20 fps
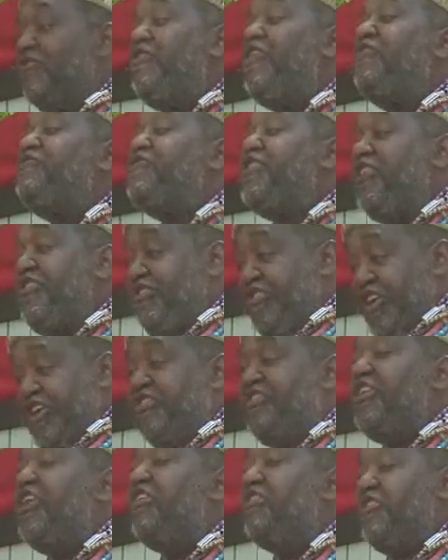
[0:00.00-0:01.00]

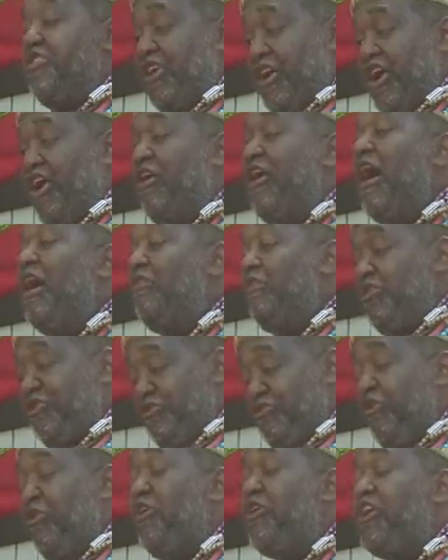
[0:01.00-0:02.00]
56 years ago, I was
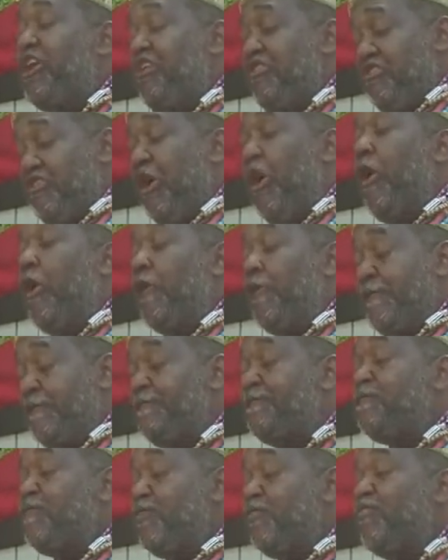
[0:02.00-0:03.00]
4 years old.
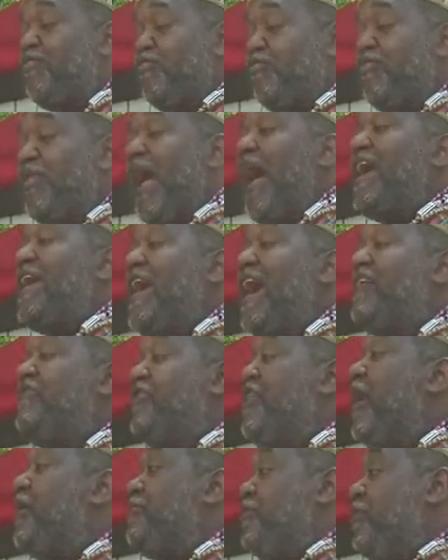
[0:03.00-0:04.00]
I
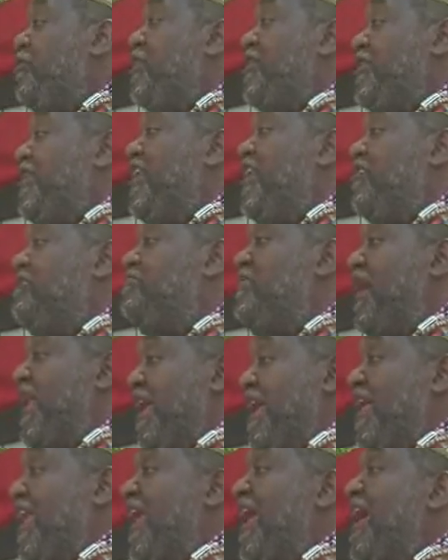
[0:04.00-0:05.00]
gave it up. There wasn't enough
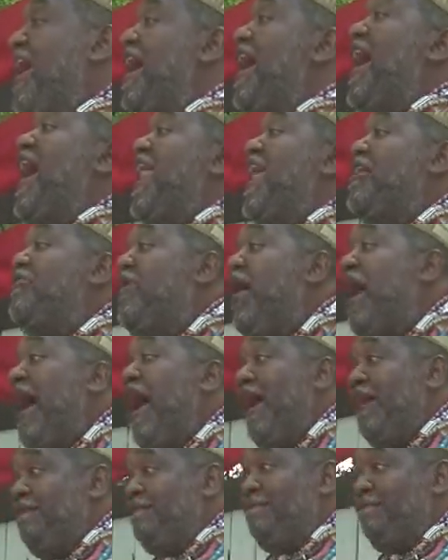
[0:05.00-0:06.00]
money in it.
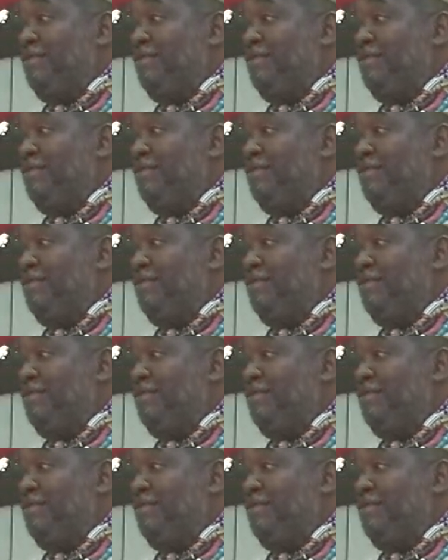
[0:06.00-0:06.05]
Anyway,